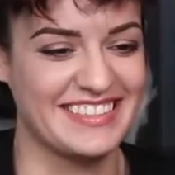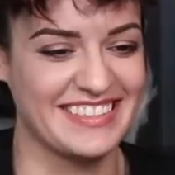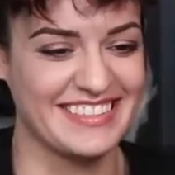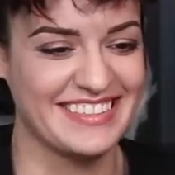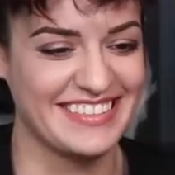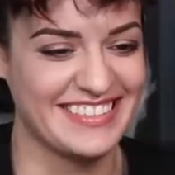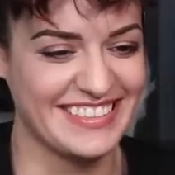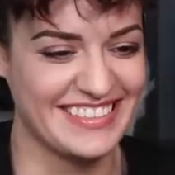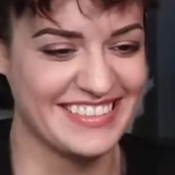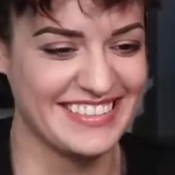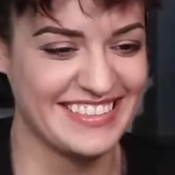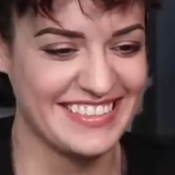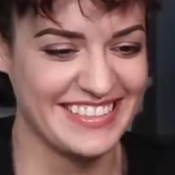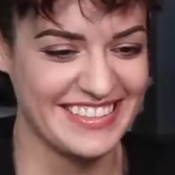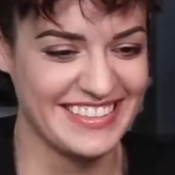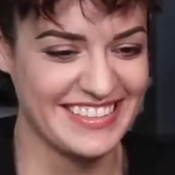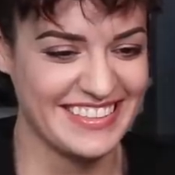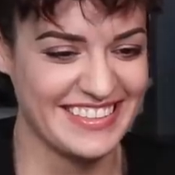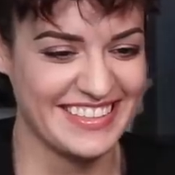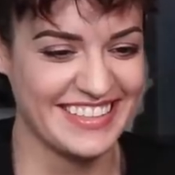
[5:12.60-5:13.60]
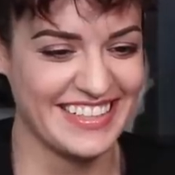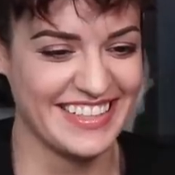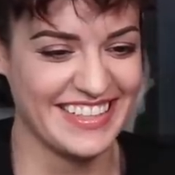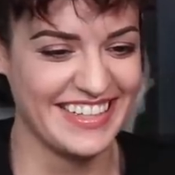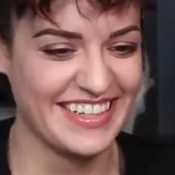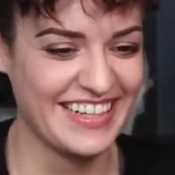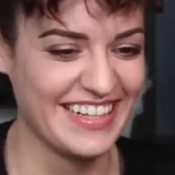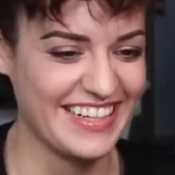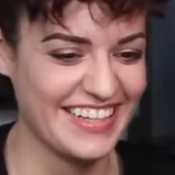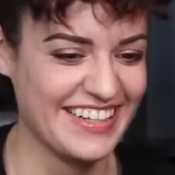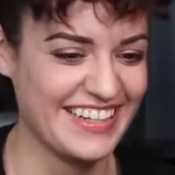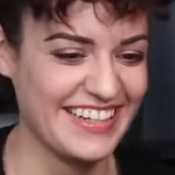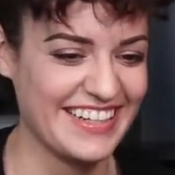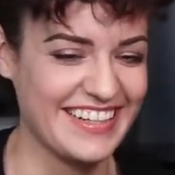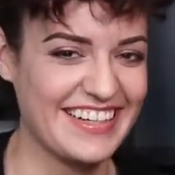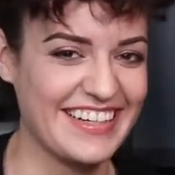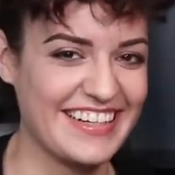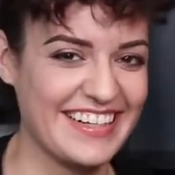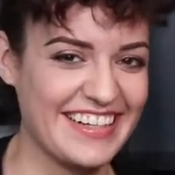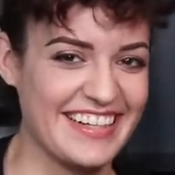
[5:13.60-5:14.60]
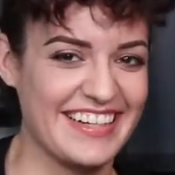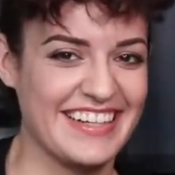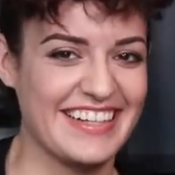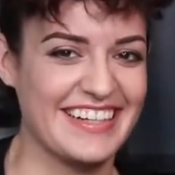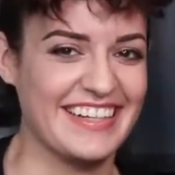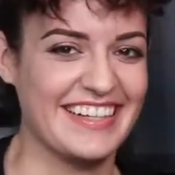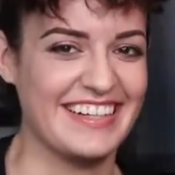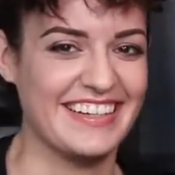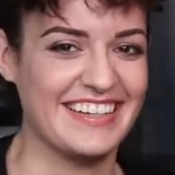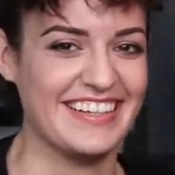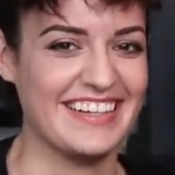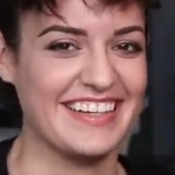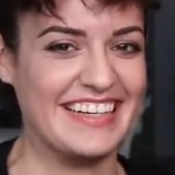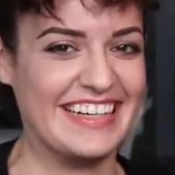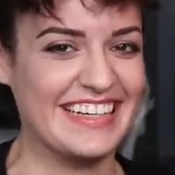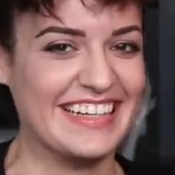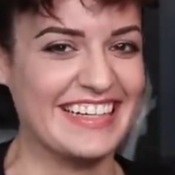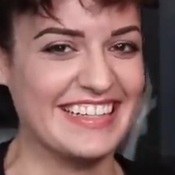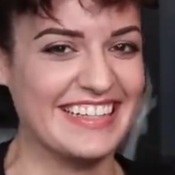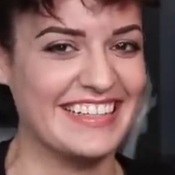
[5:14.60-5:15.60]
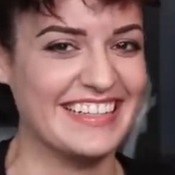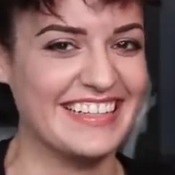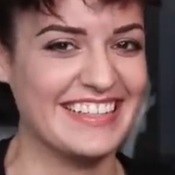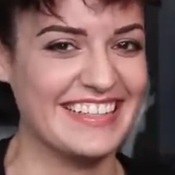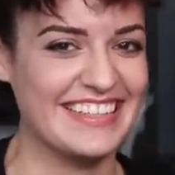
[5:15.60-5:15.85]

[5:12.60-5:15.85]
No words are spoken by the person on screen.